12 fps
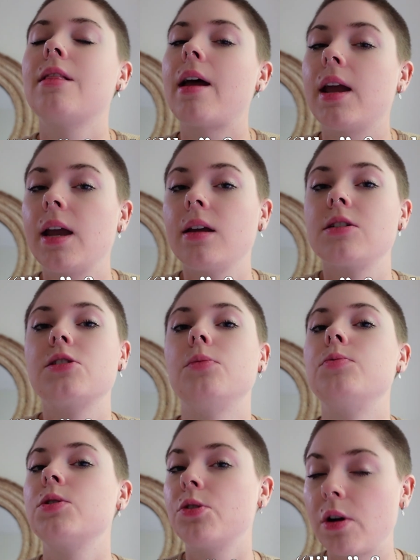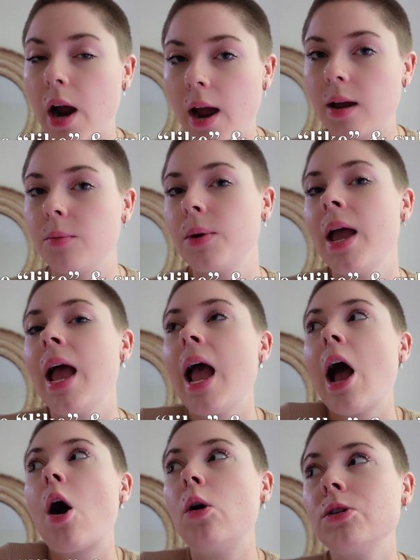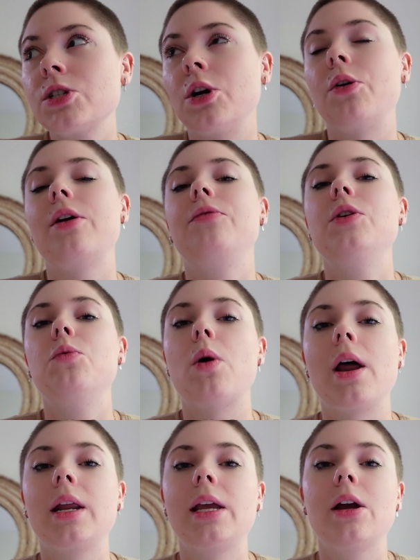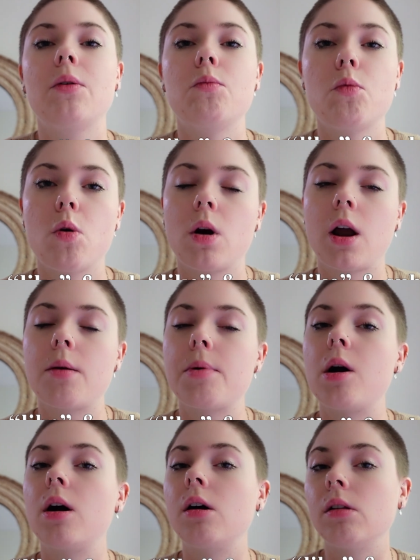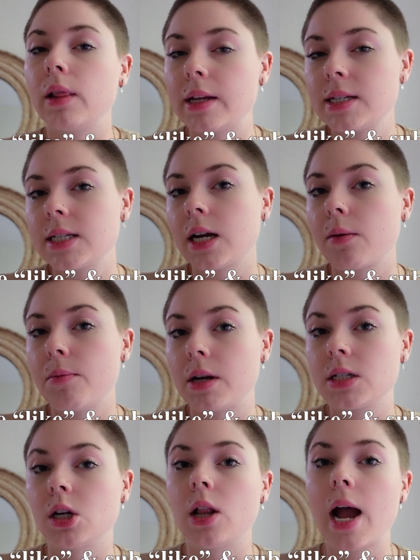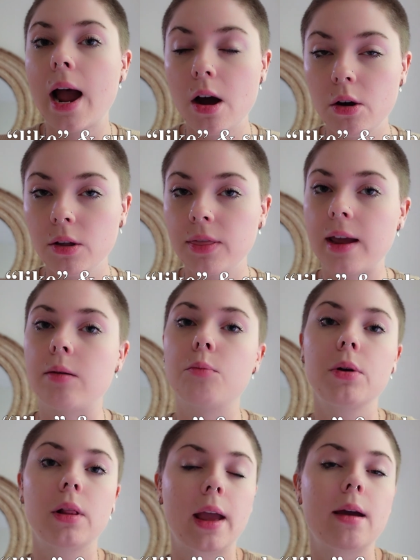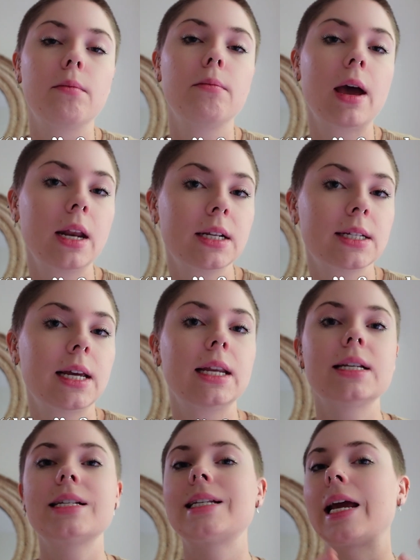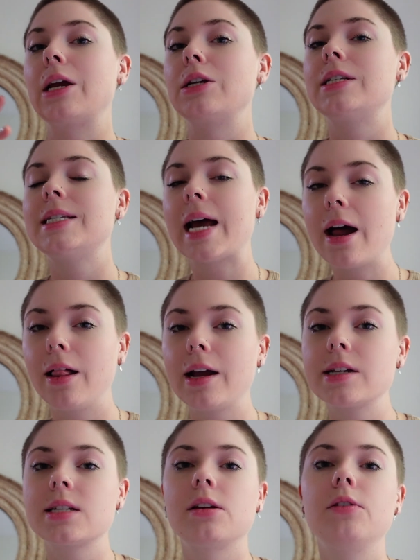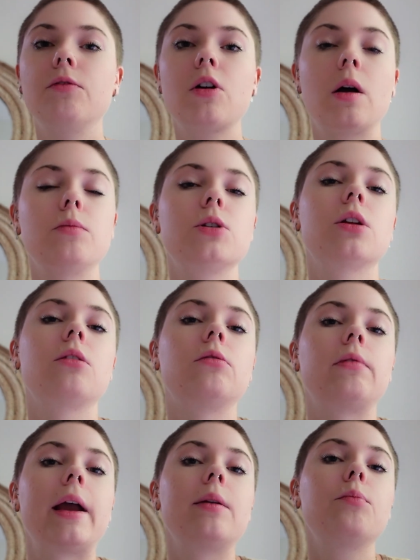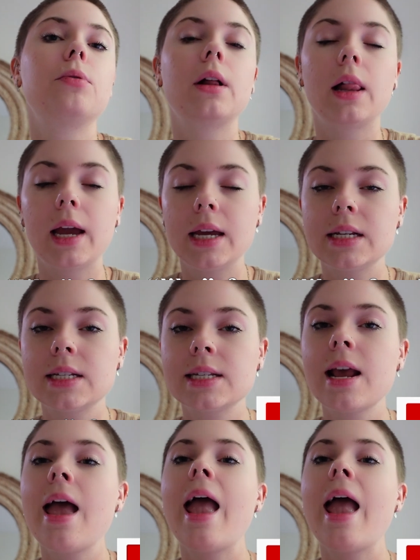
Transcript: like and subscribe. Also, if you want to hear more about holistic mental health and plant medicine, psychedelics, then you've come to the right place.